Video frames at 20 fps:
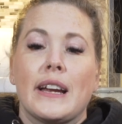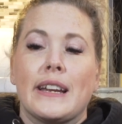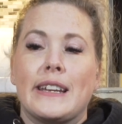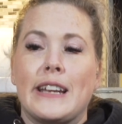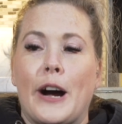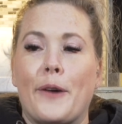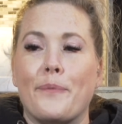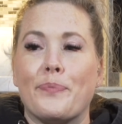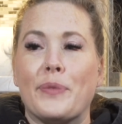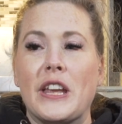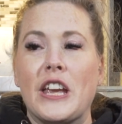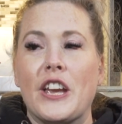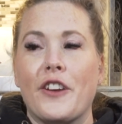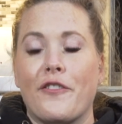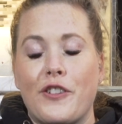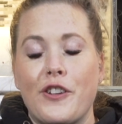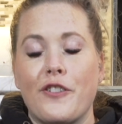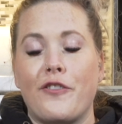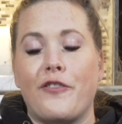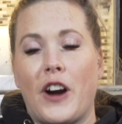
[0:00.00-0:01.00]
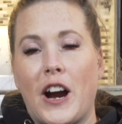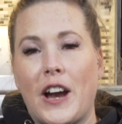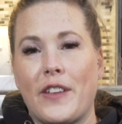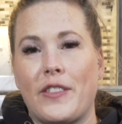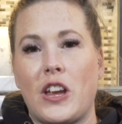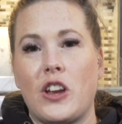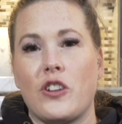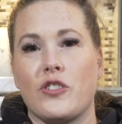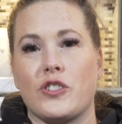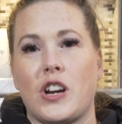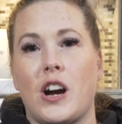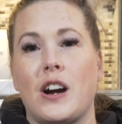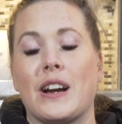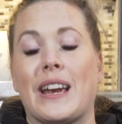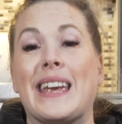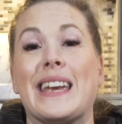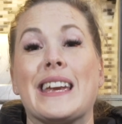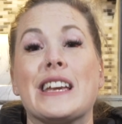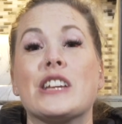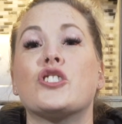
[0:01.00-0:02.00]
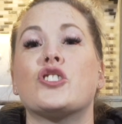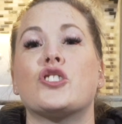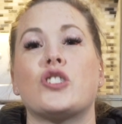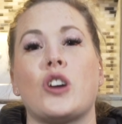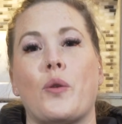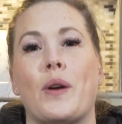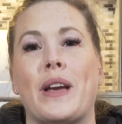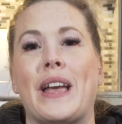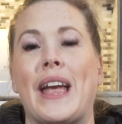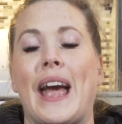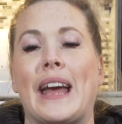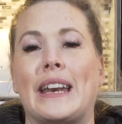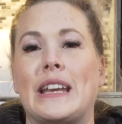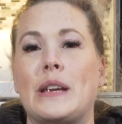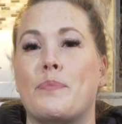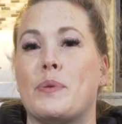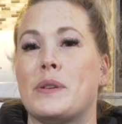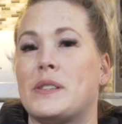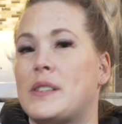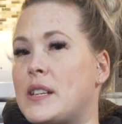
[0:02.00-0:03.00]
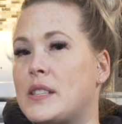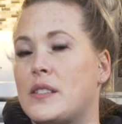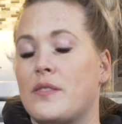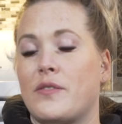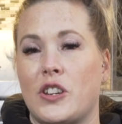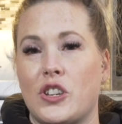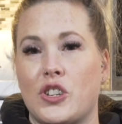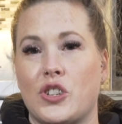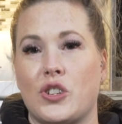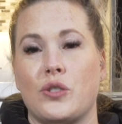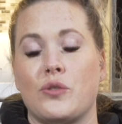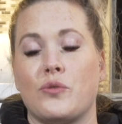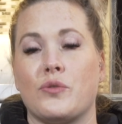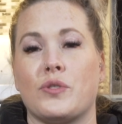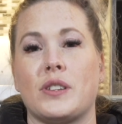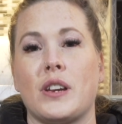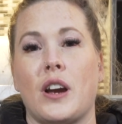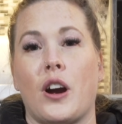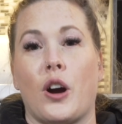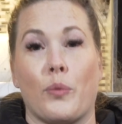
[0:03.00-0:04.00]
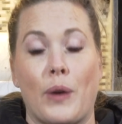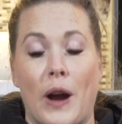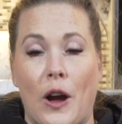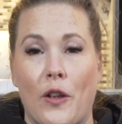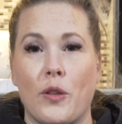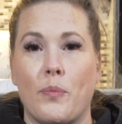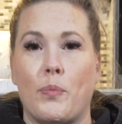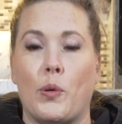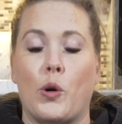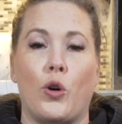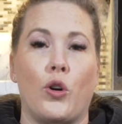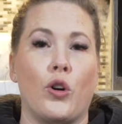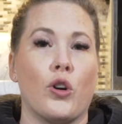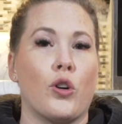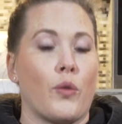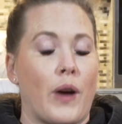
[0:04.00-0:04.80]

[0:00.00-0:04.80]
Now, if you find that your dog is showing any possessive issues around the bowl,